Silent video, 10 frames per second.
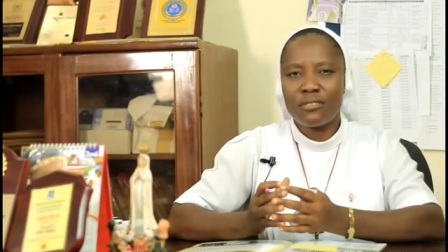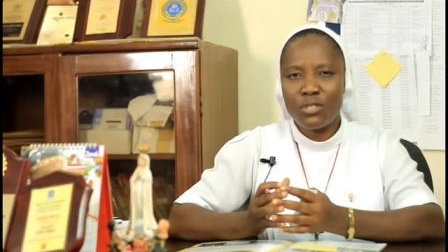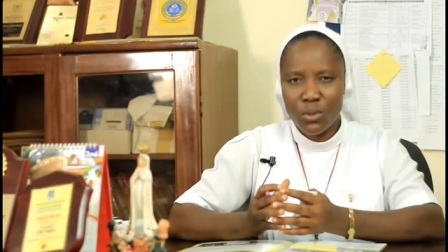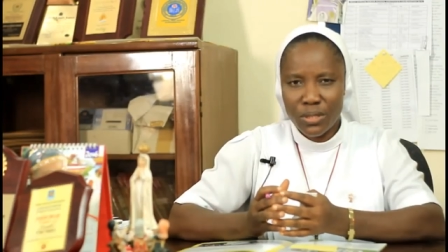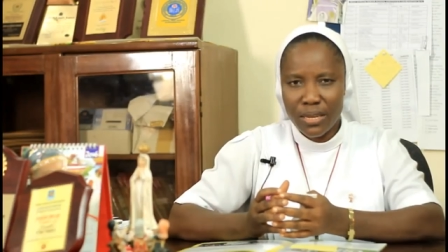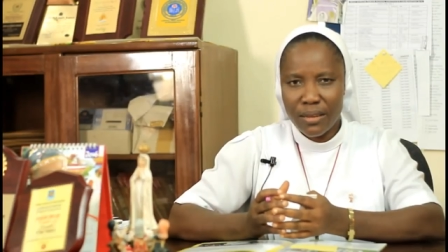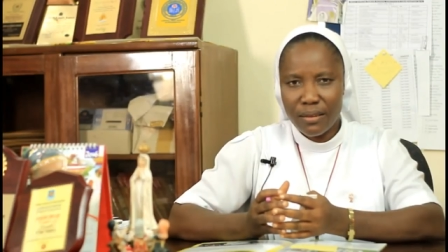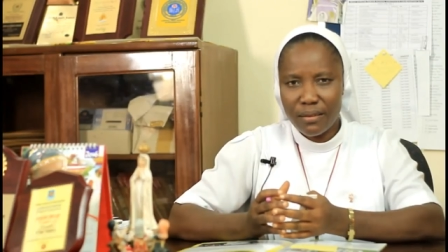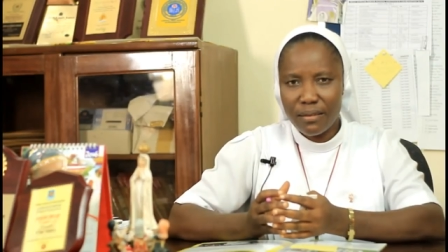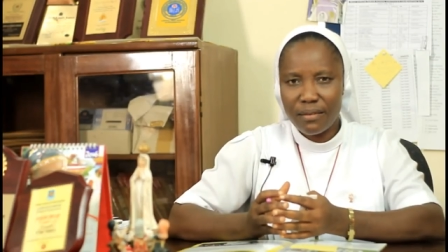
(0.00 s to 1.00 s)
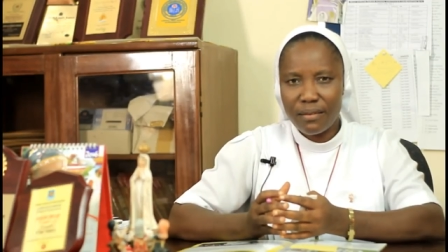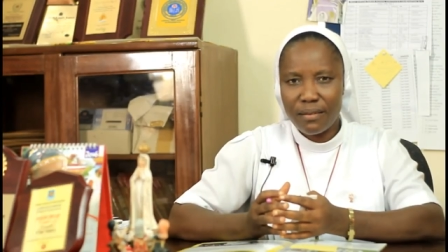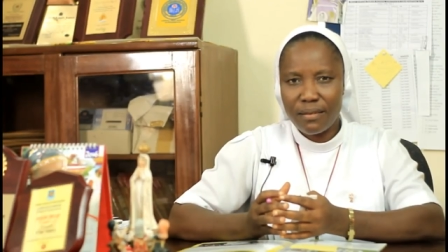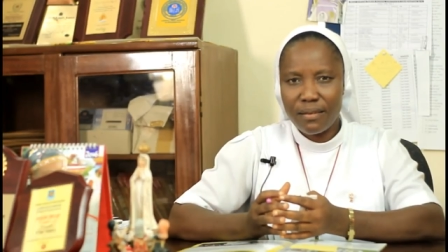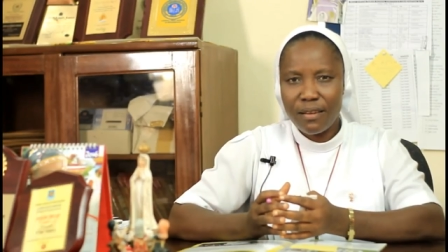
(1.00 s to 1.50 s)
daughter?
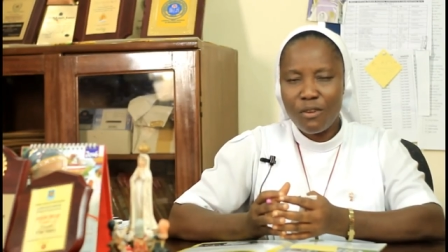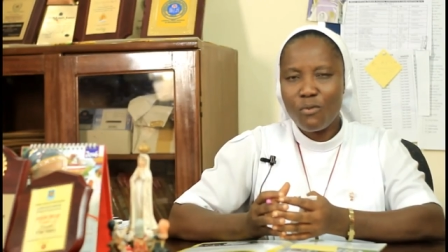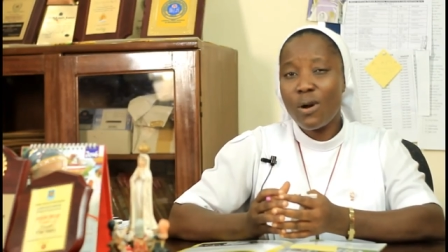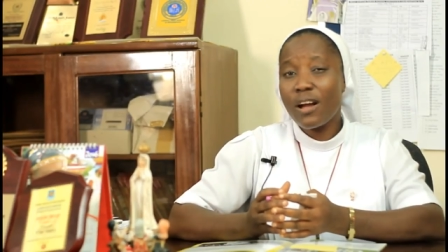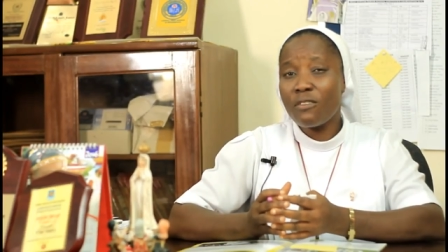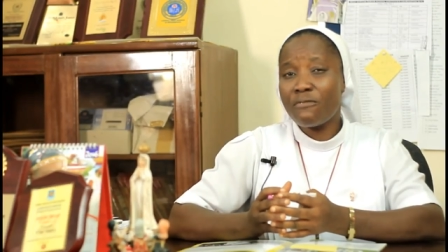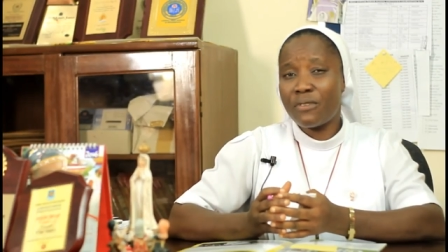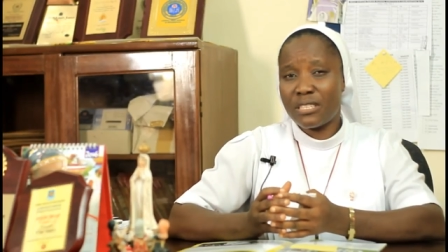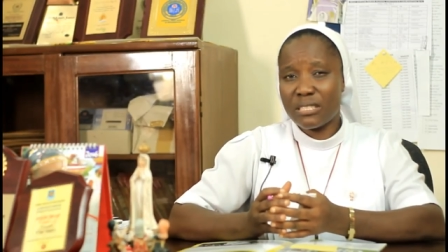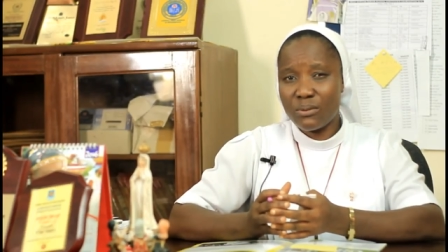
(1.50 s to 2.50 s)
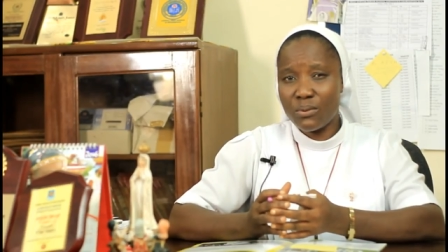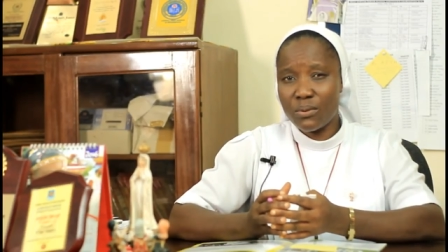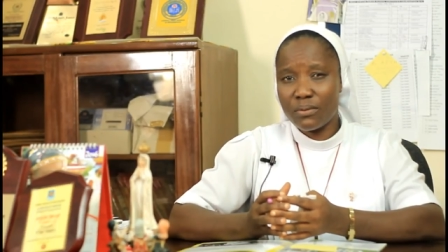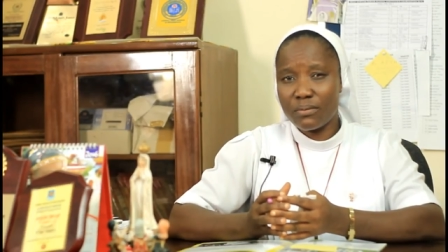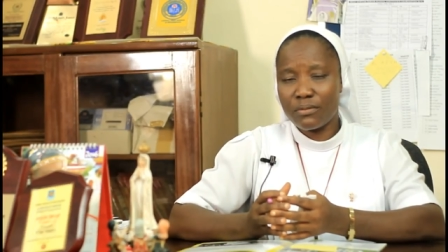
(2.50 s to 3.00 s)
What kind of a
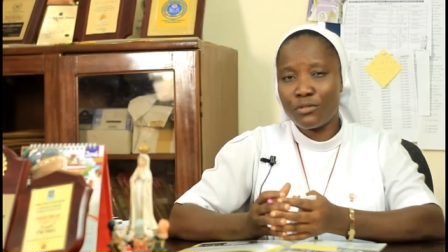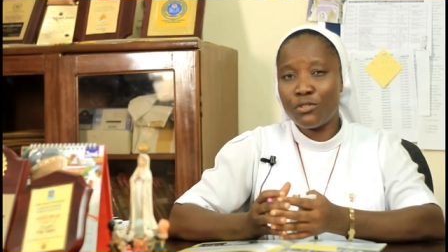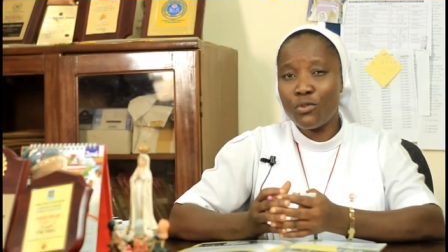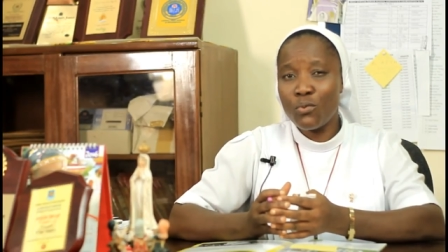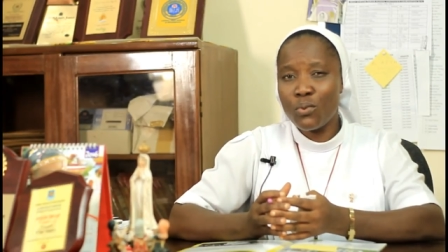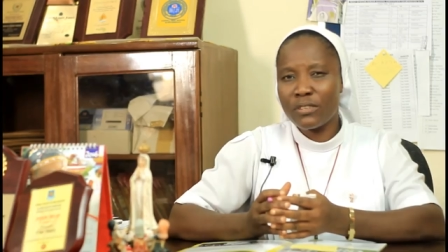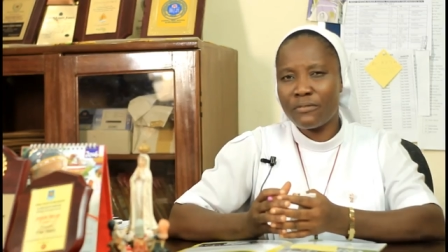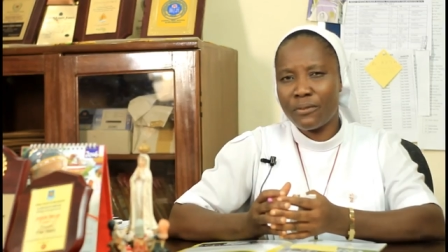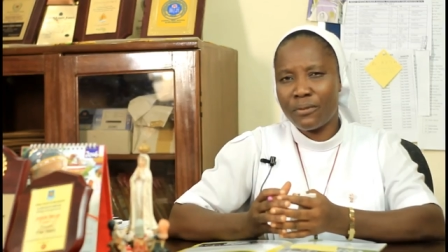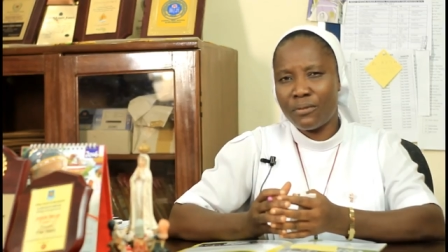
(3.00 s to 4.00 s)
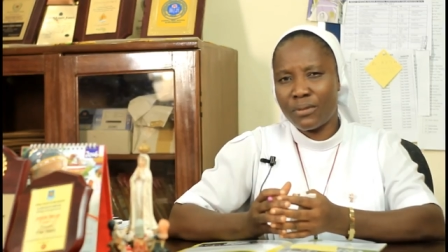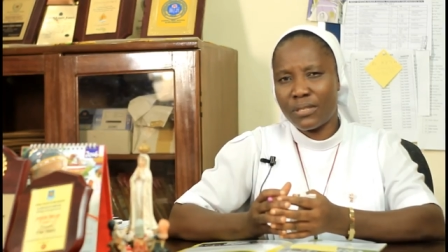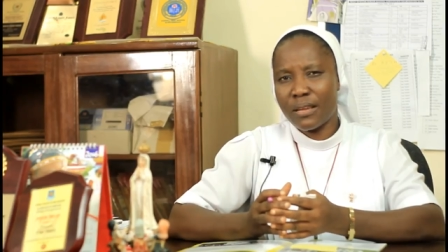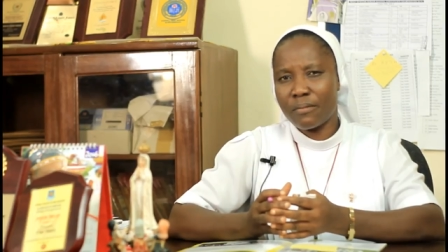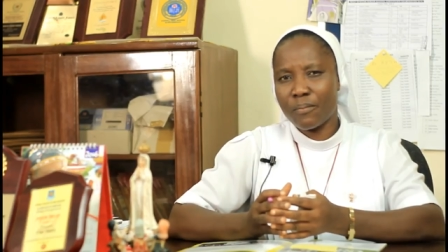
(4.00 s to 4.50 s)
school do you want for your
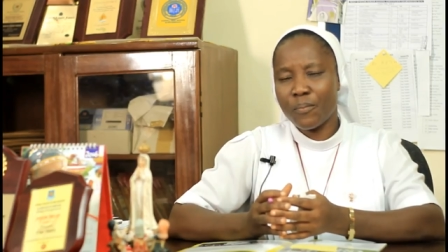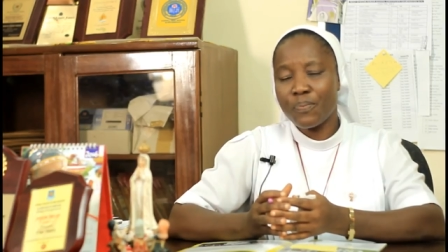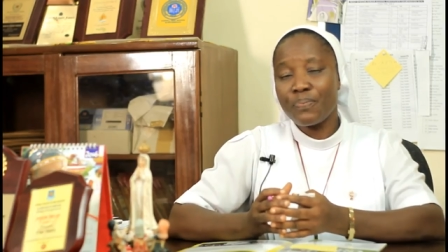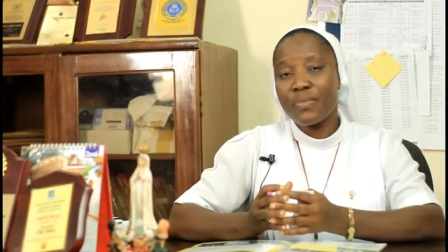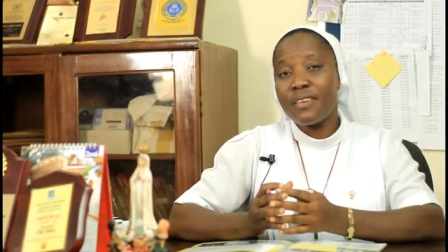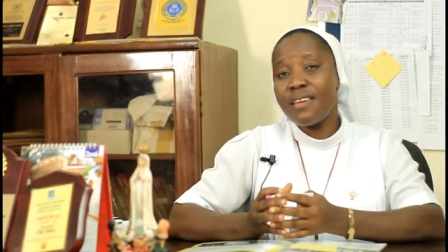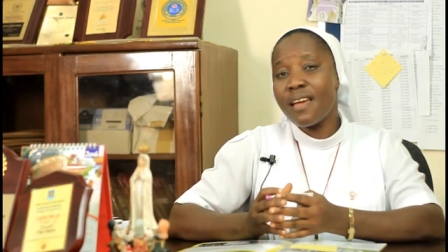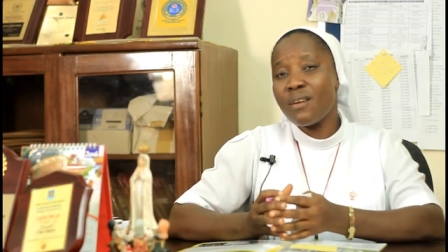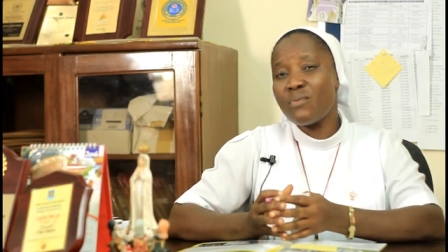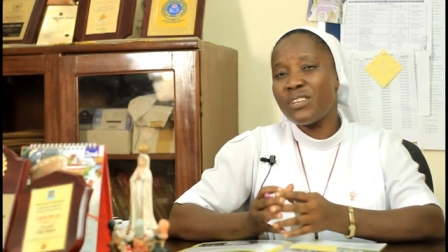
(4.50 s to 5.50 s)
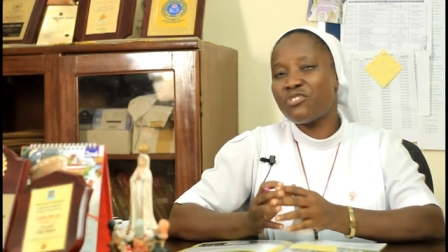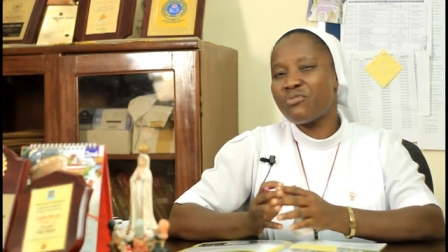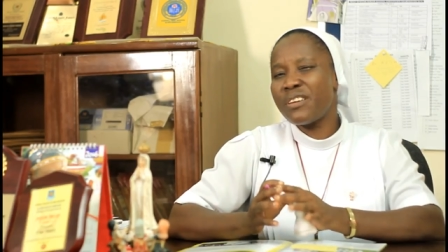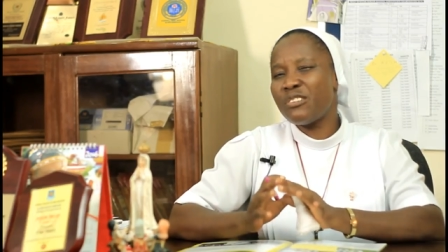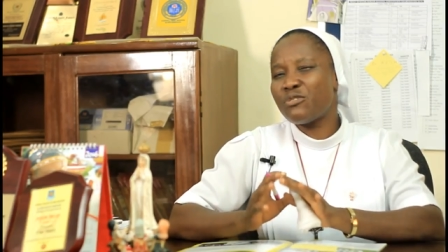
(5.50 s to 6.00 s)
daughter? Here we
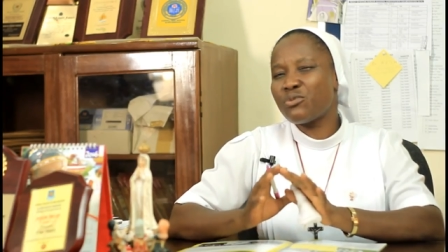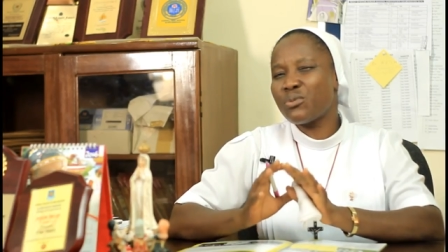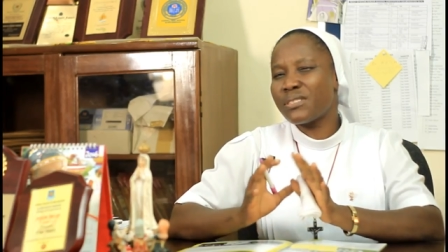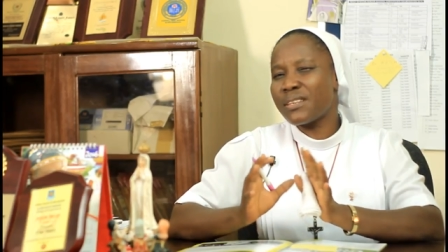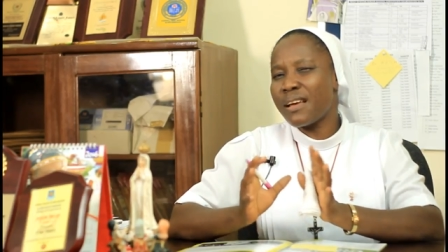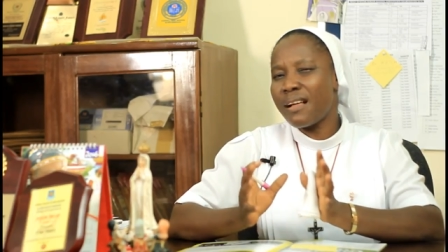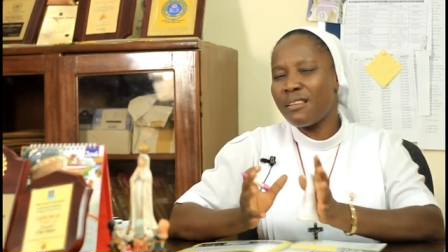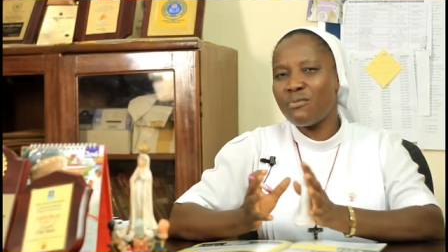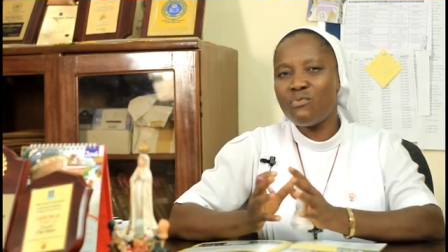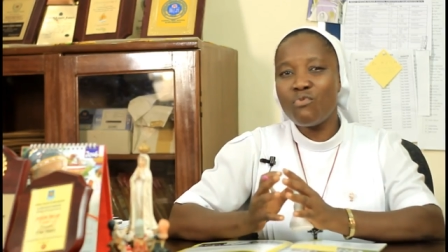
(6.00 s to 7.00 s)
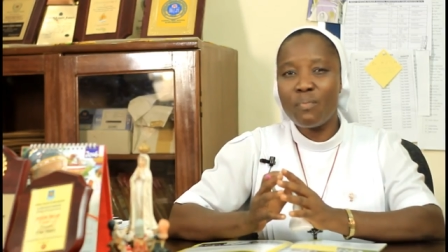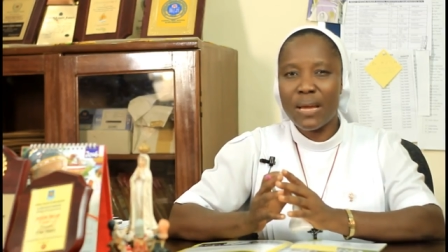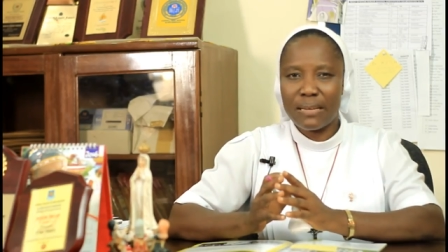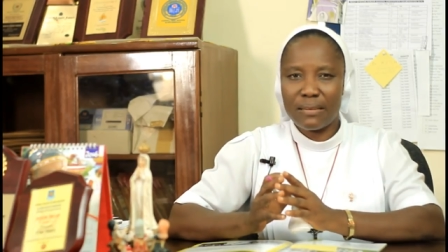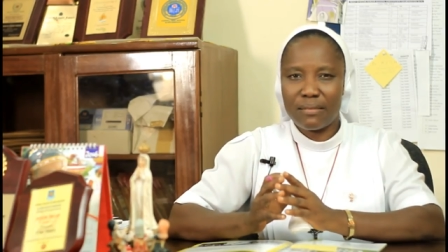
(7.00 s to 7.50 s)
train the total
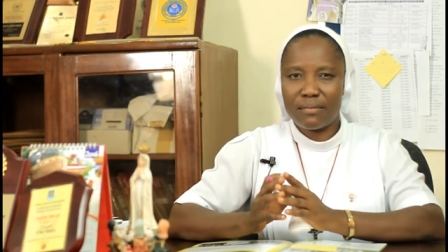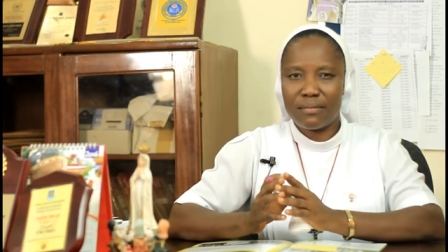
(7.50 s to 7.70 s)
woman